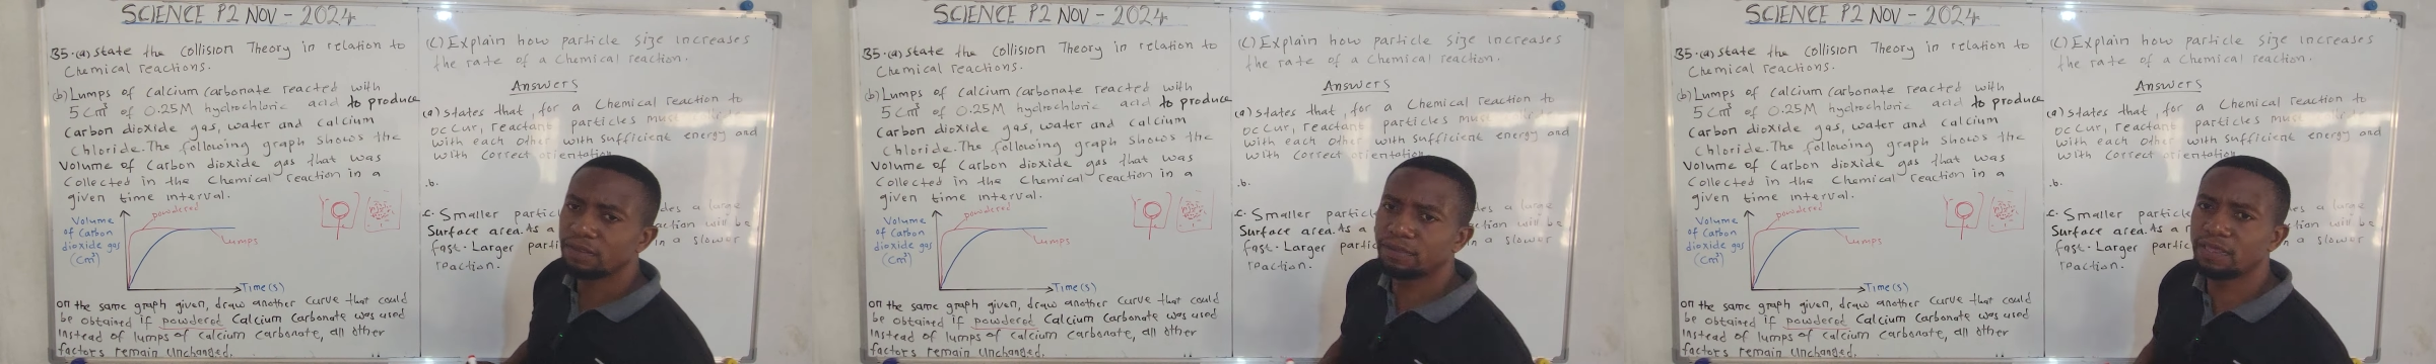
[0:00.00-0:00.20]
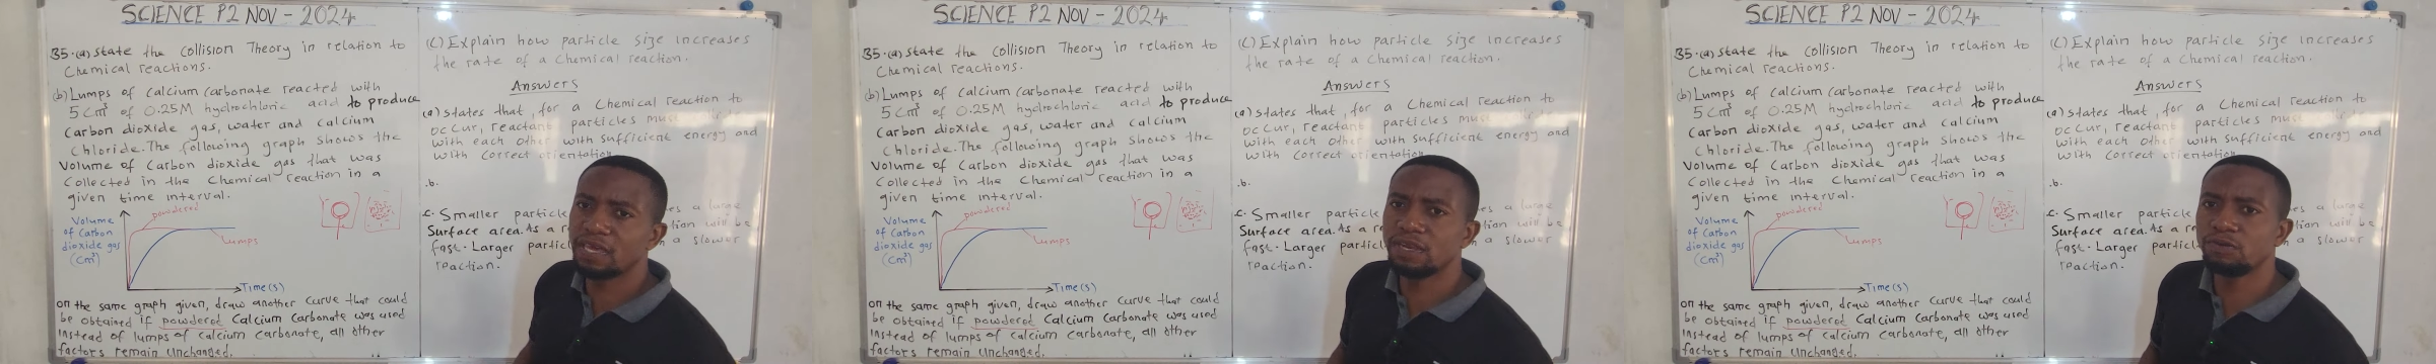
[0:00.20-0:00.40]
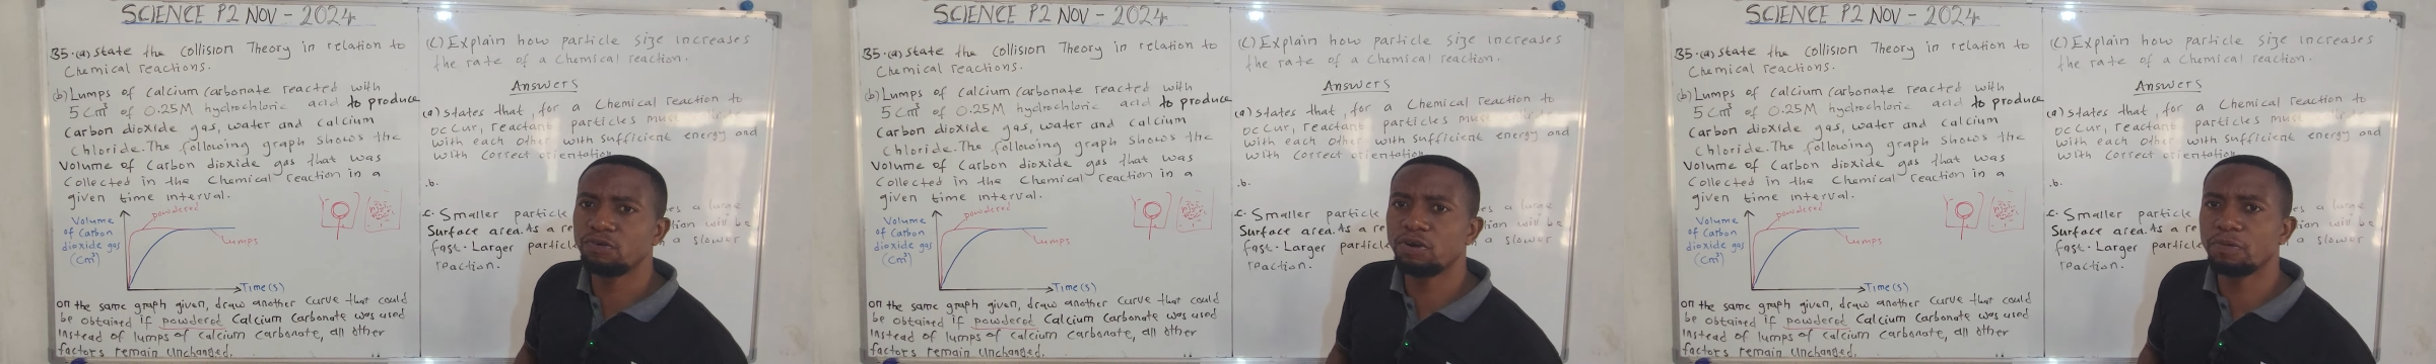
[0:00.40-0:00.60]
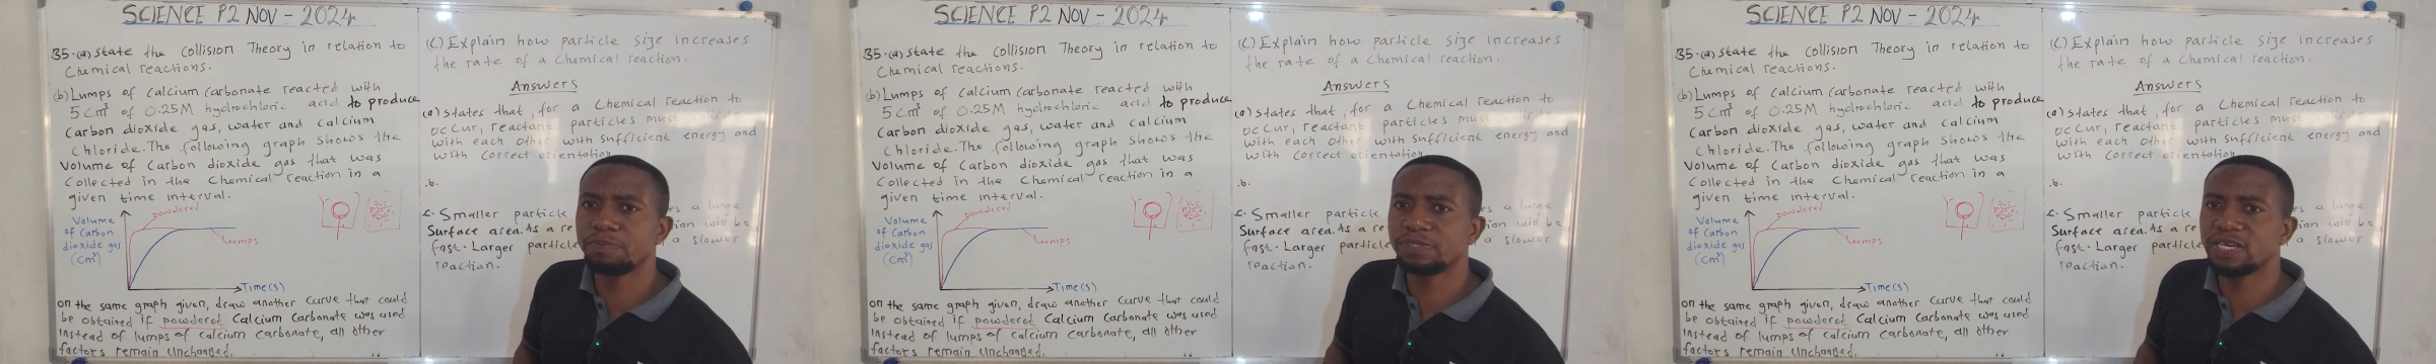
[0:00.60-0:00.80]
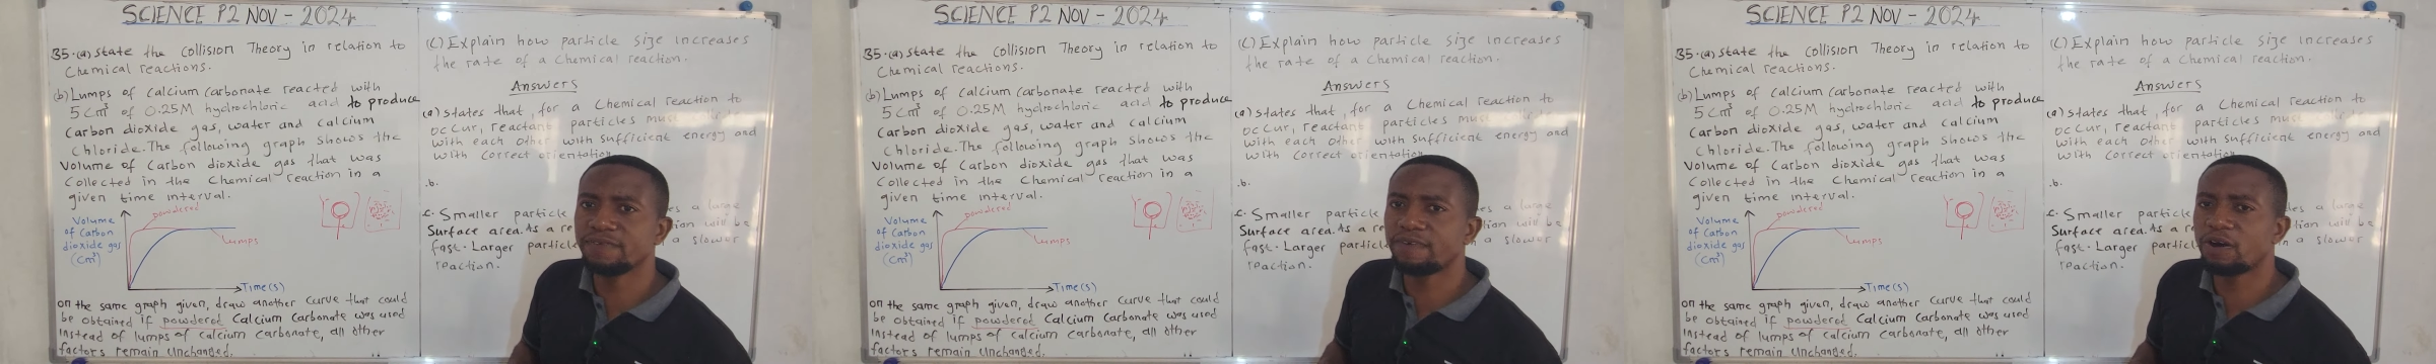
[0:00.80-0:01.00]
Then we
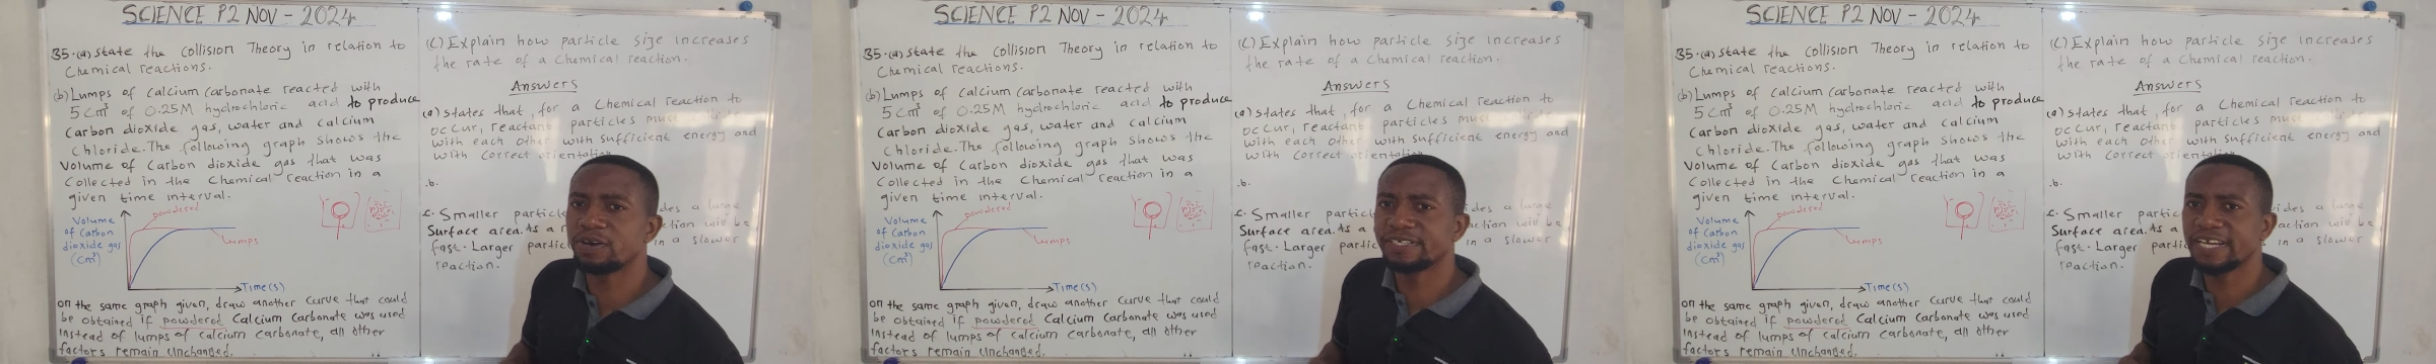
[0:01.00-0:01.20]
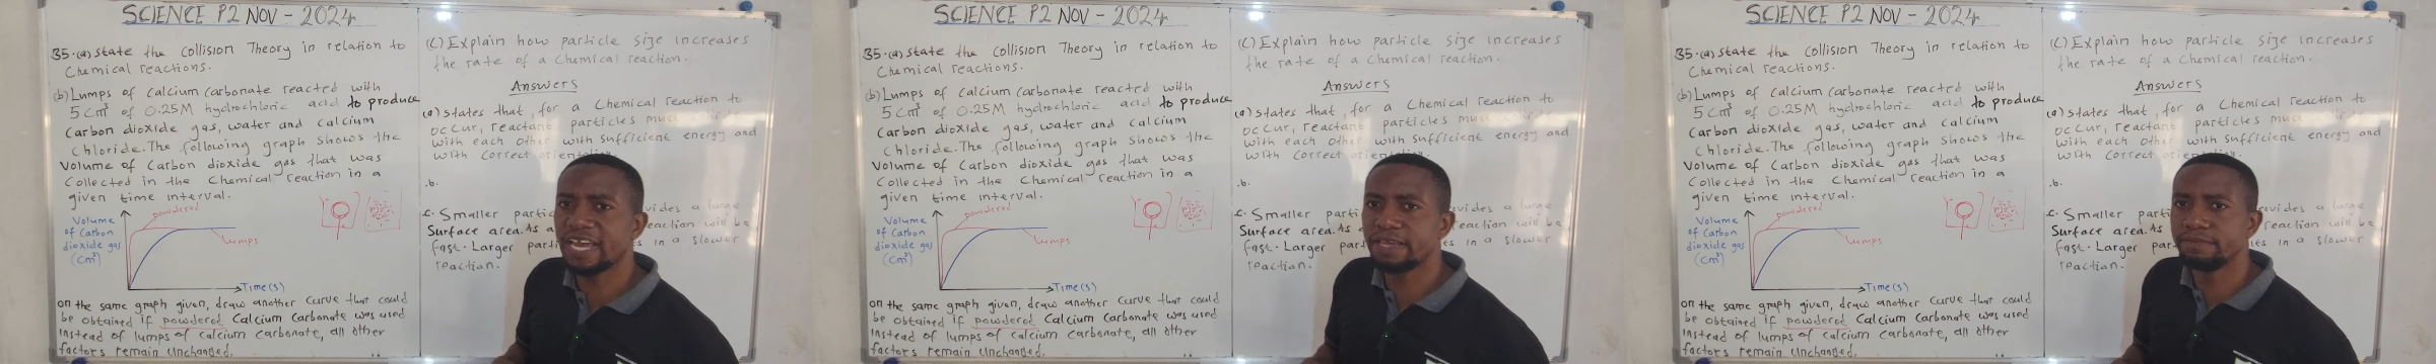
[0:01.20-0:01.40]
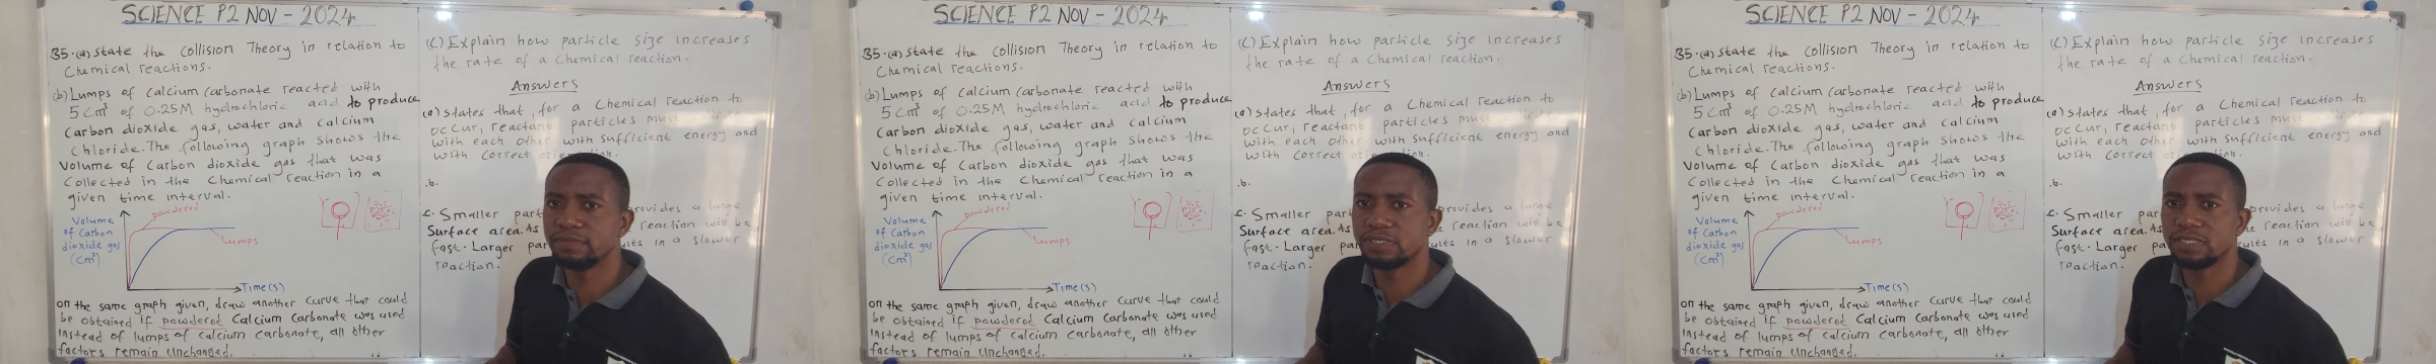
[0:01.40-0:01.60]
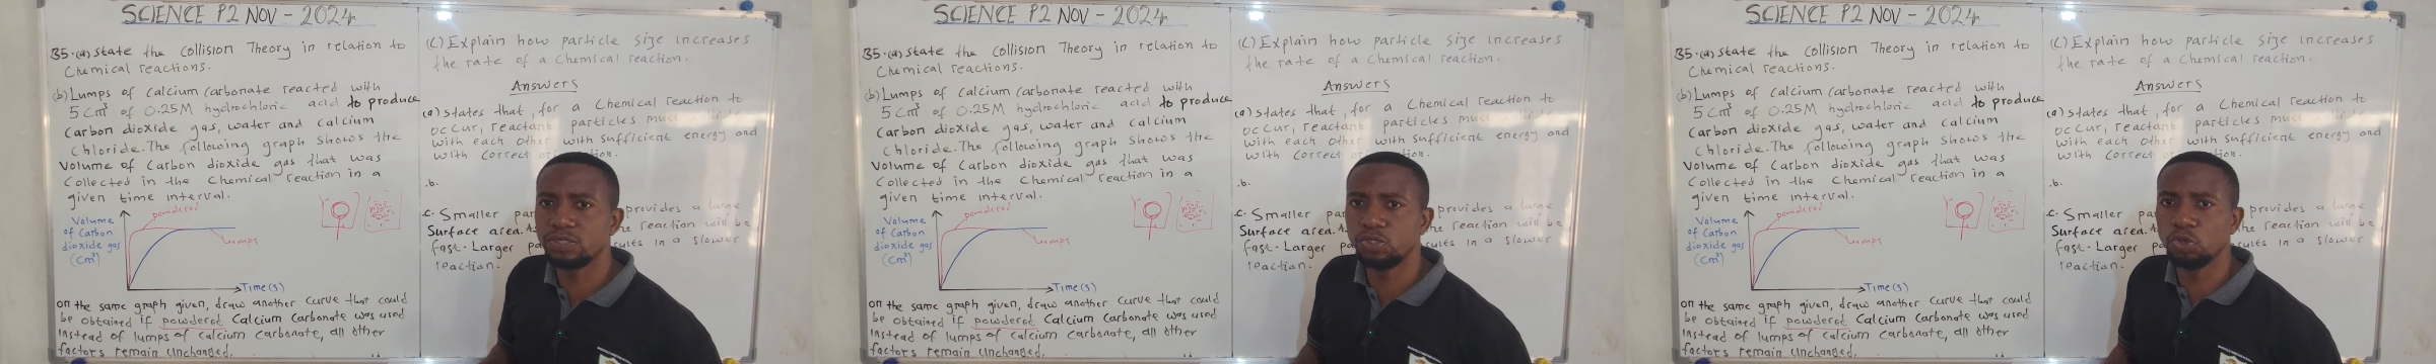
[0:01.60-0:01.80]
observe our times.